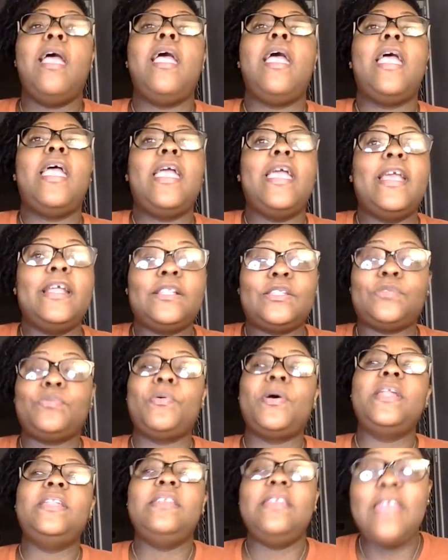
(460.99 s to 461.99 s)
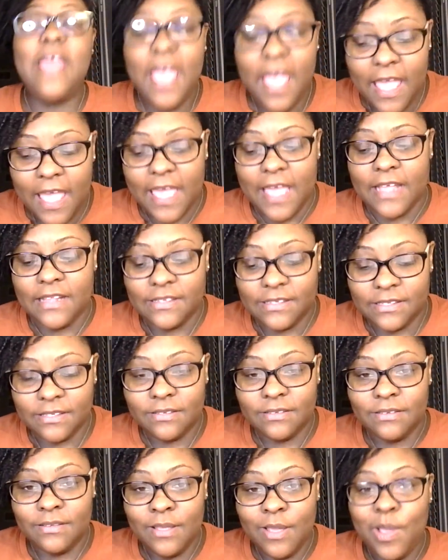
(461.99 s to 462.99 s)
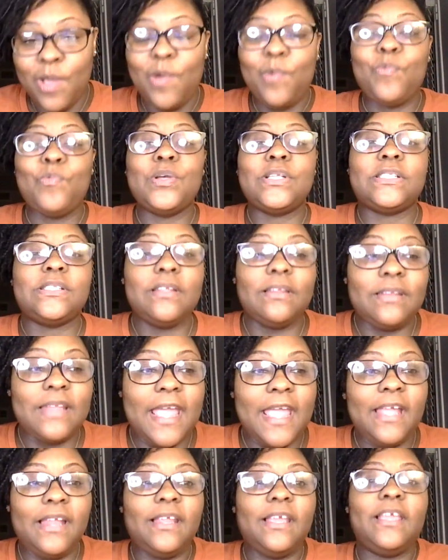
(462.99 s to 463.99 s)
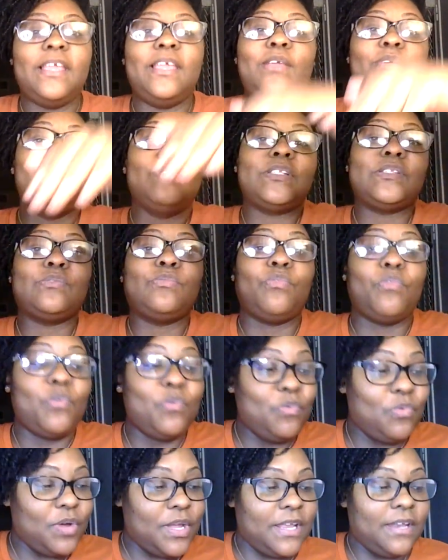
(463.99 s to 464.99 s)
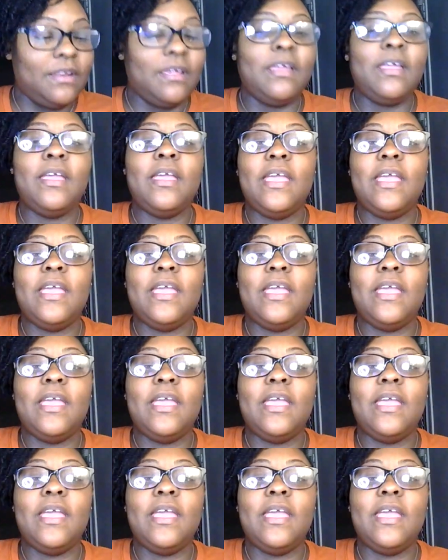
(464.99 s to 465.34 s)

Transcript: Antoinette was the lady he was screwing